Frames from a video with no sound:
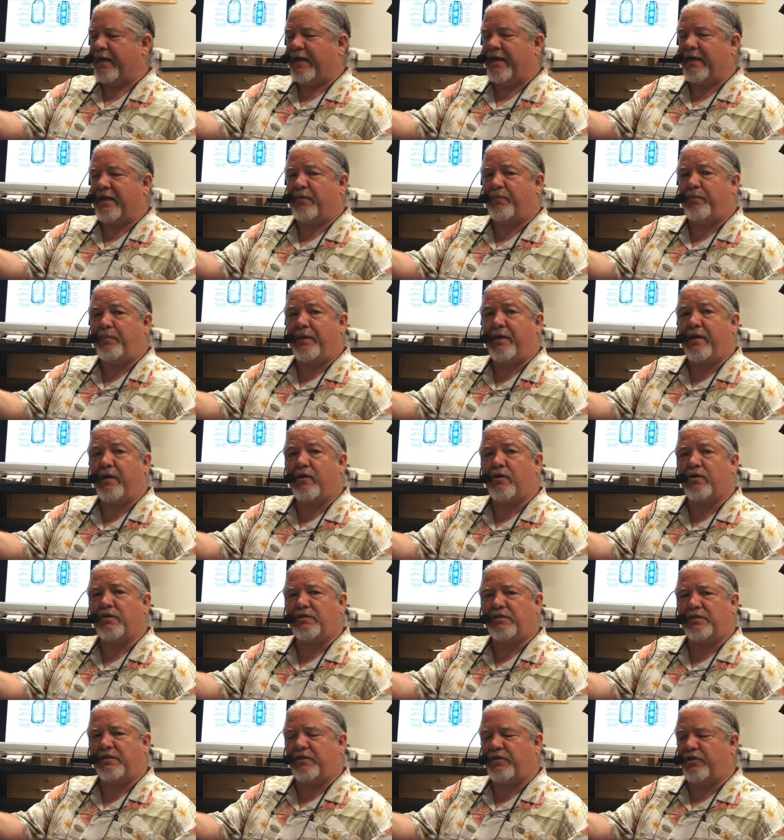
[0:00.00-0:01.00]
It
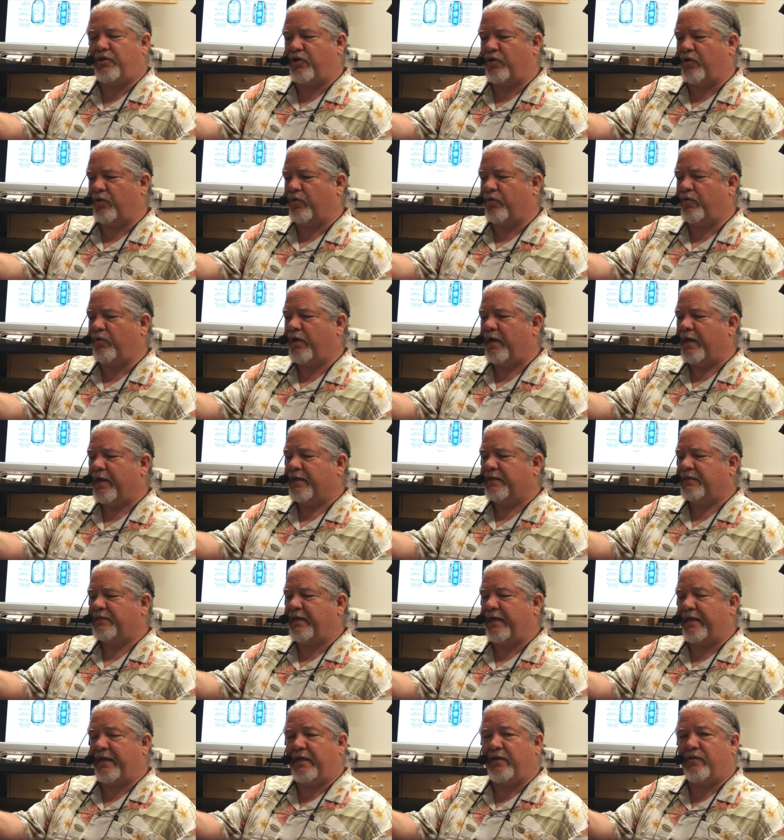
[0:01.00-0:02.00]
appears to you
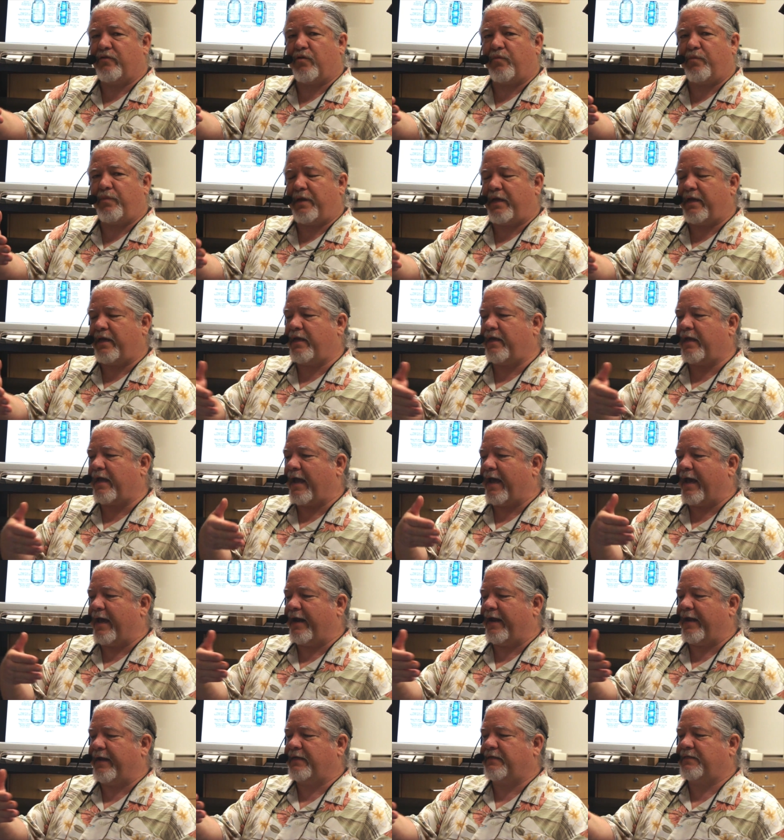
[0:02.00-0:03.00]
to either be
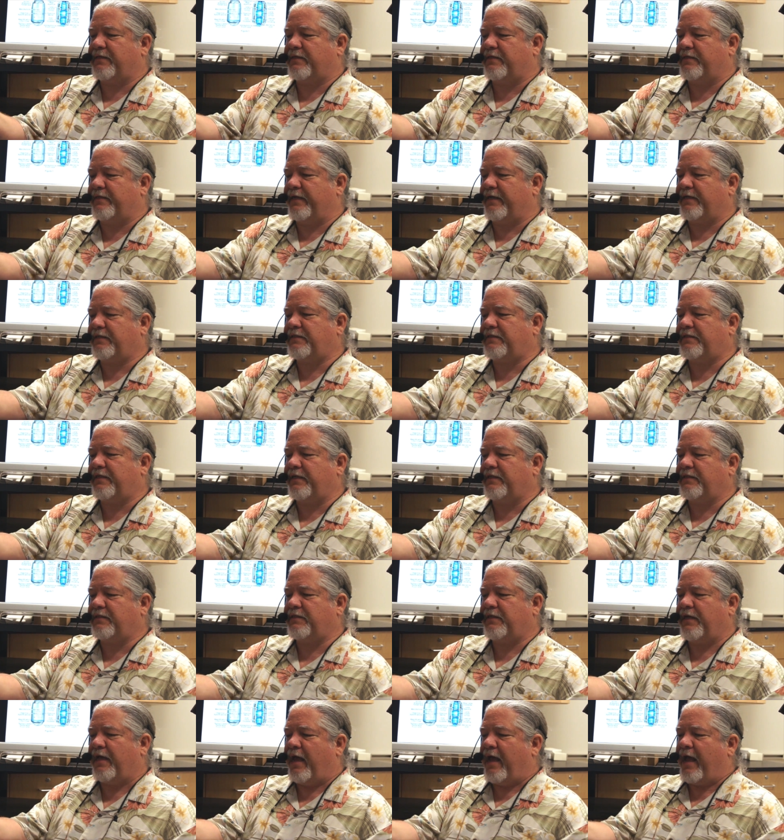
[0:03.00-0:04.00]
at a
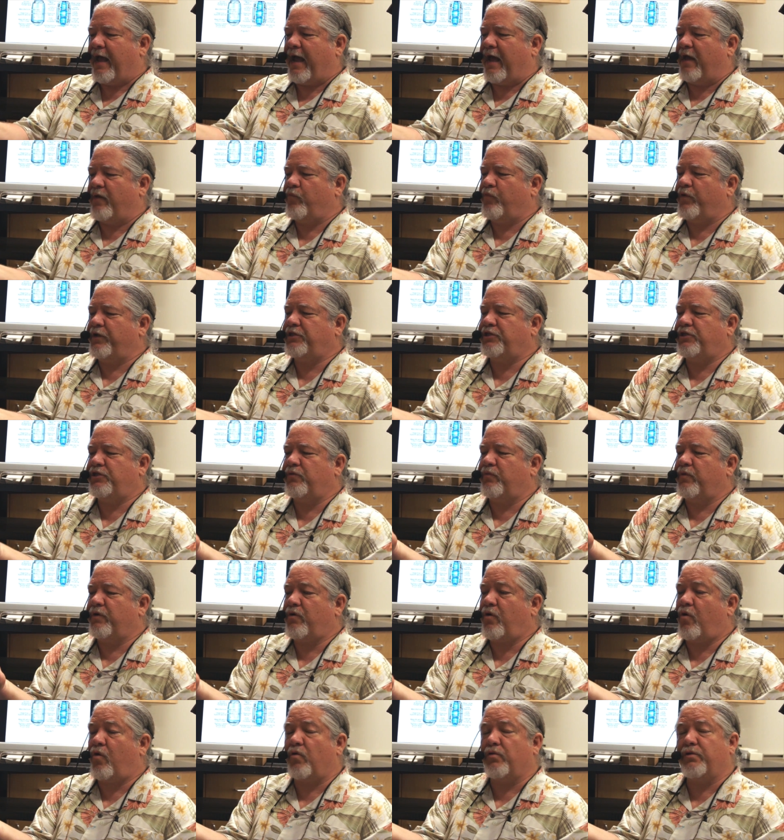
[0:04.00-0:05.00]
distance at which you
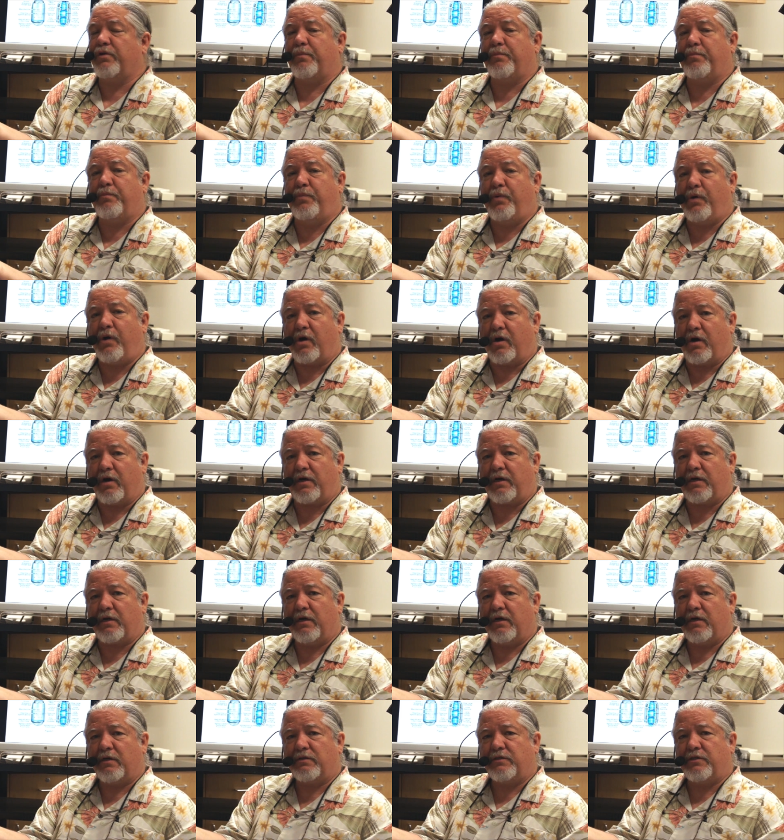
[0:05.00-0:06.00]
would hold a book
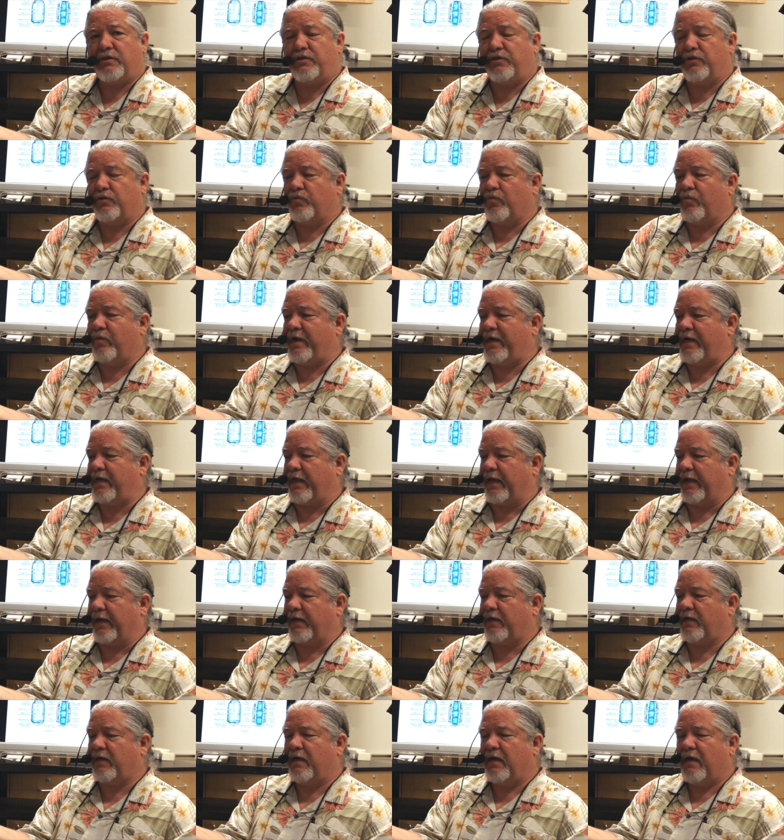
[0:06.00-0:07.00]
to do
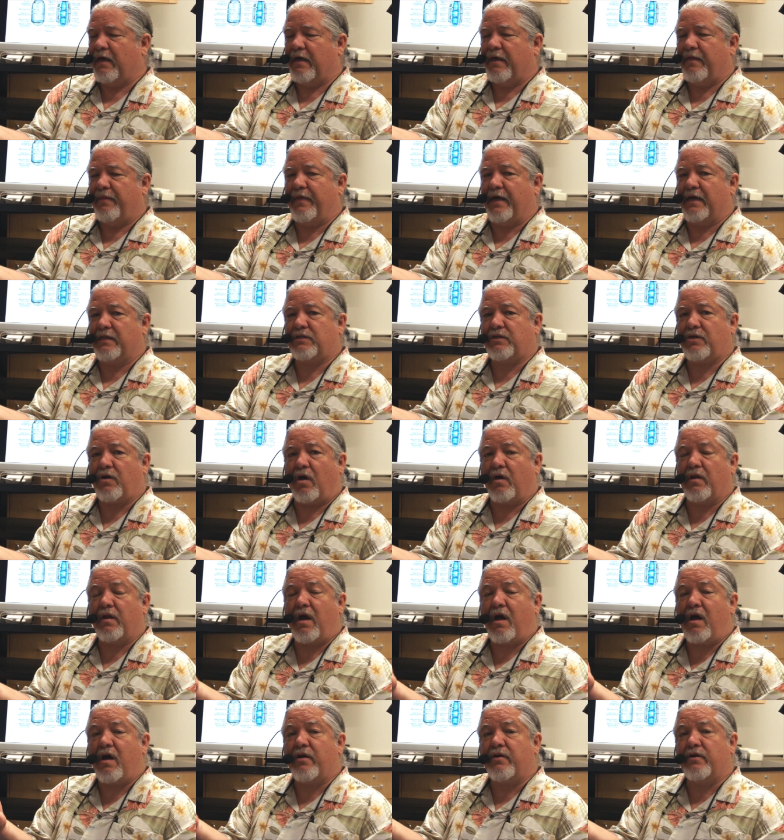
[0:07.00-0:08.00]
reading. That's
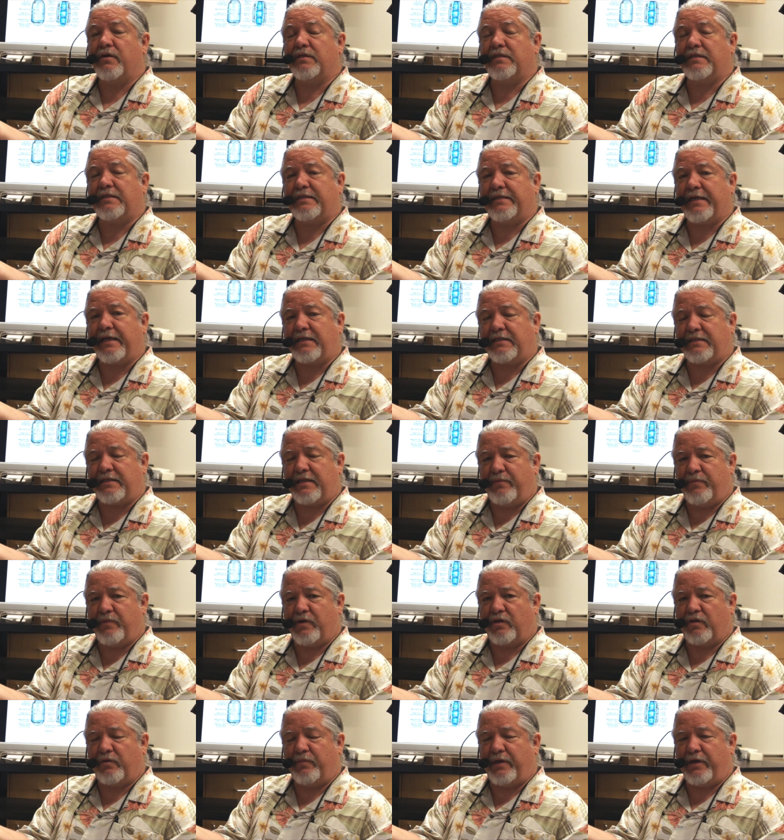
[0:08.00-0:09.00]
called 160
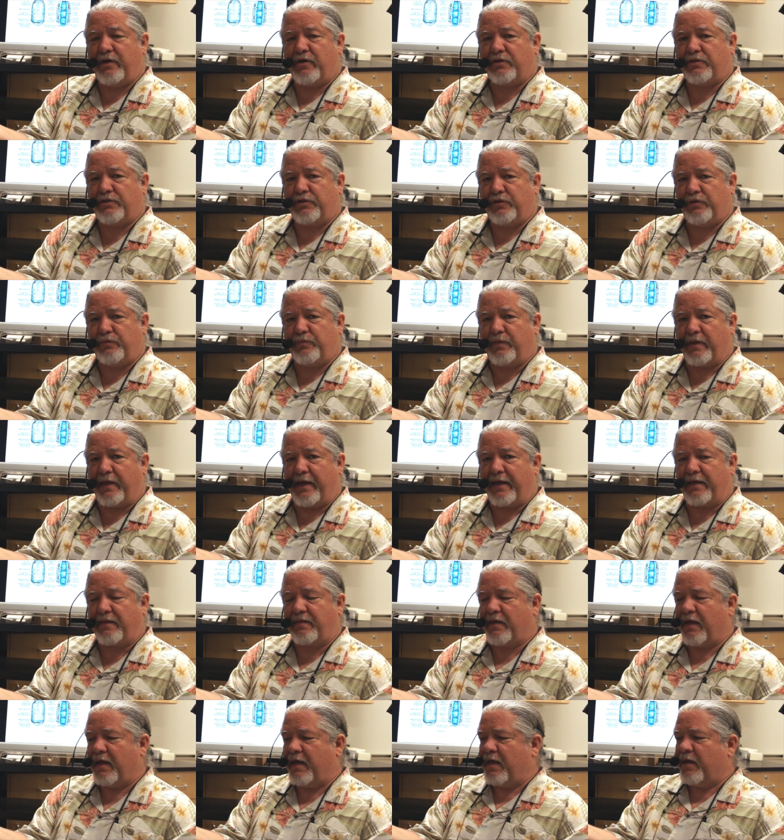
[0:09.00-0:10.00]
millimeter tube
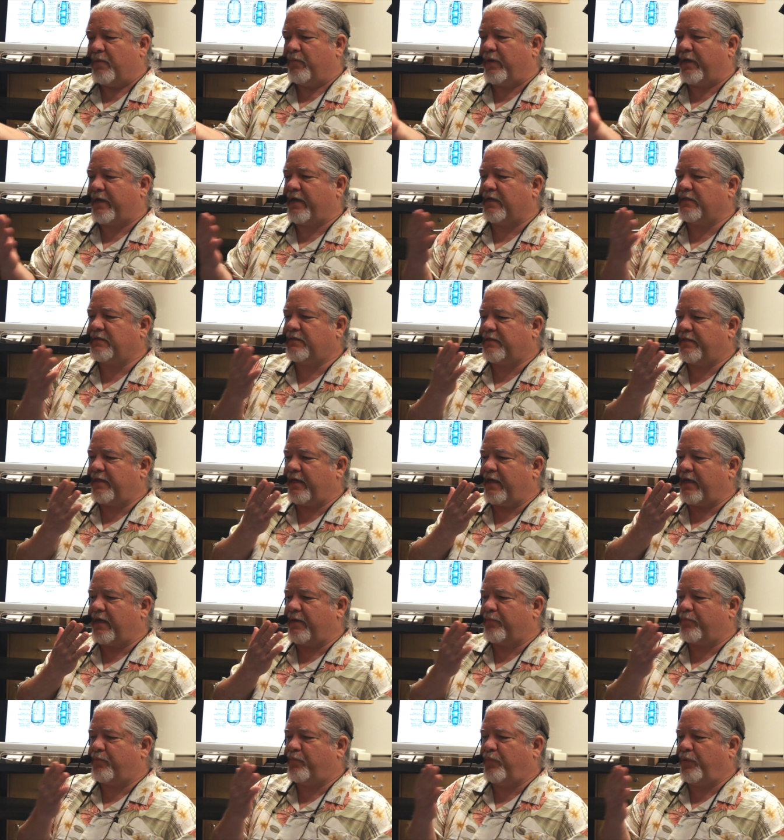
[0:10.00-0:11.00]
length because
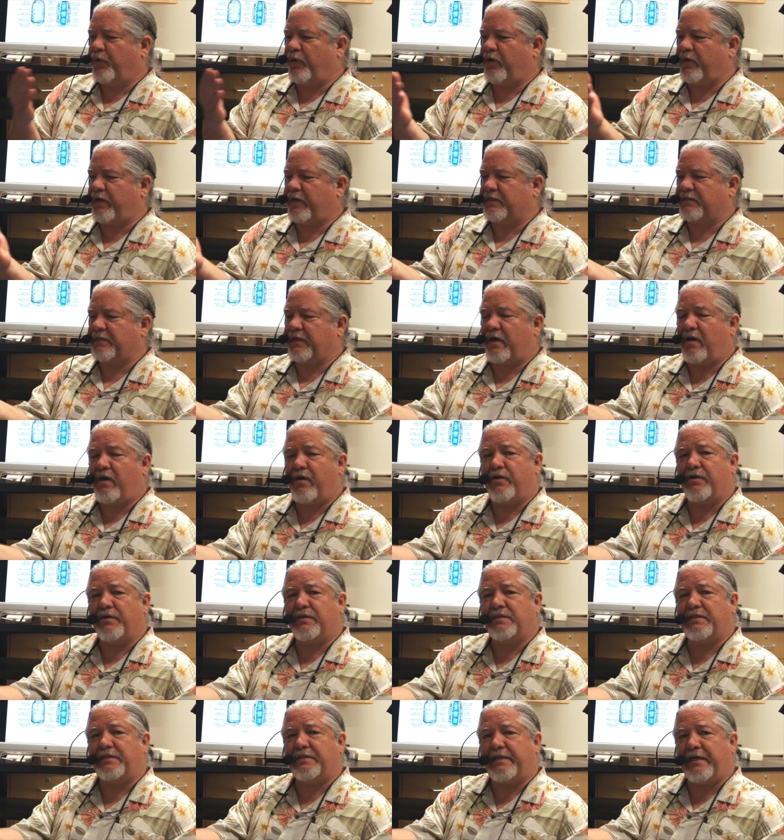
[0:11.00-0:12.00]
the book is
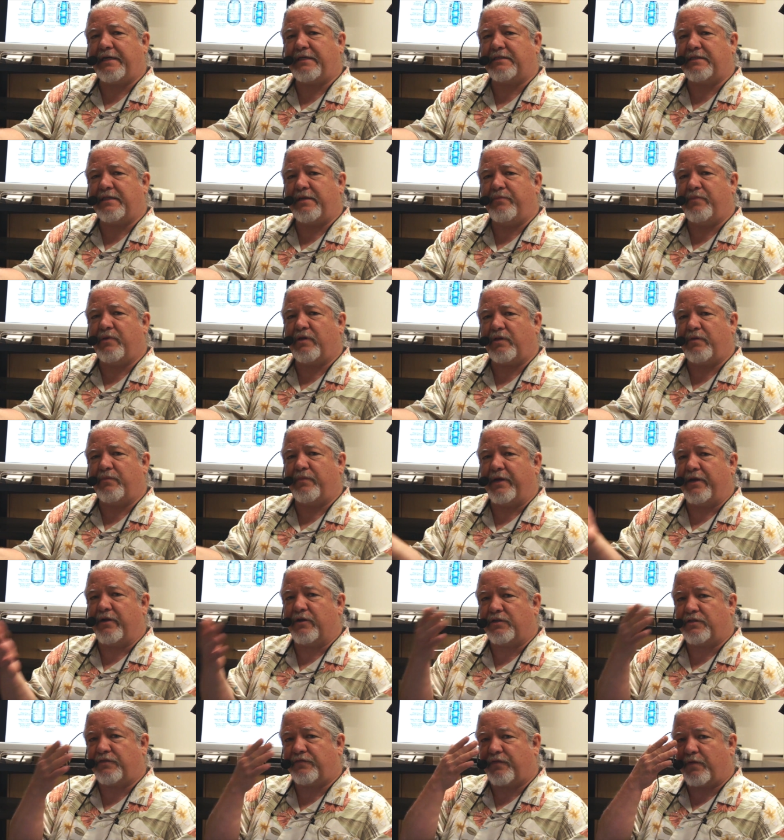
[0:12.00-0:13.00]
160
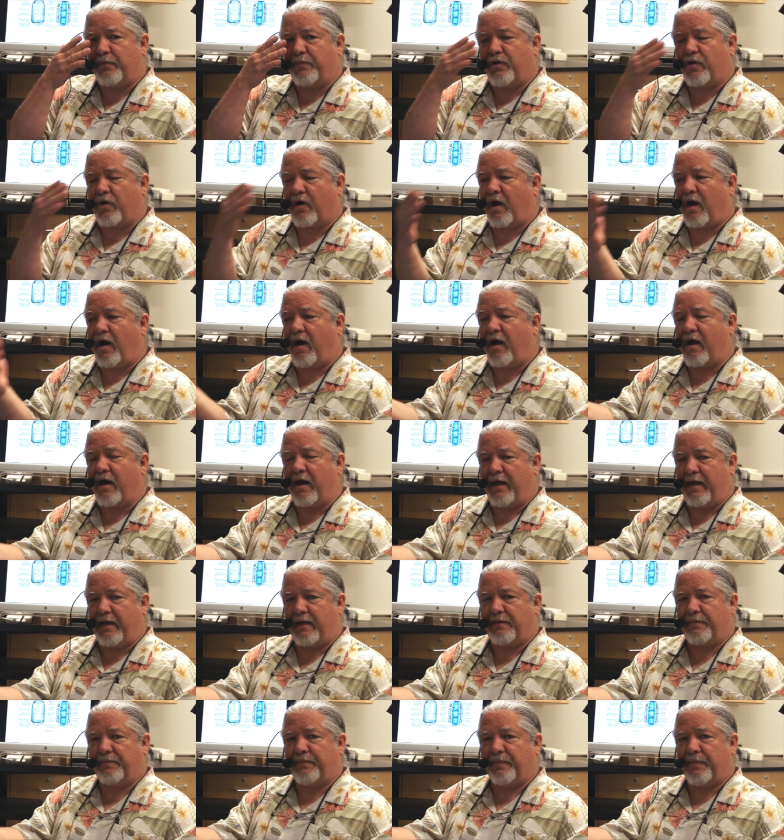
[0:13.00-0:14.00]
millimeters from your
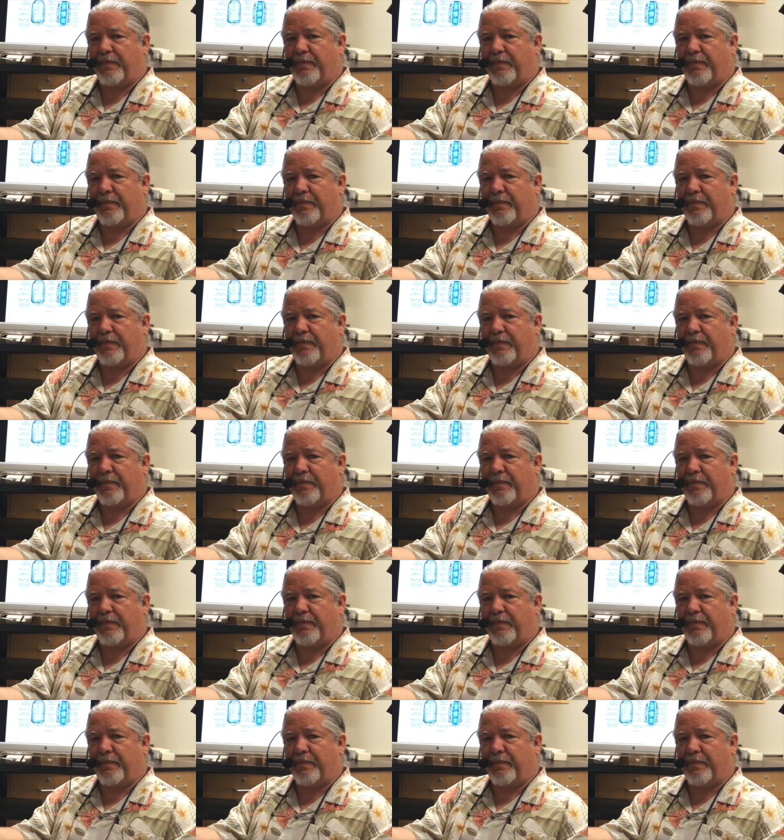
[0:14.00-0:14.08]
eye.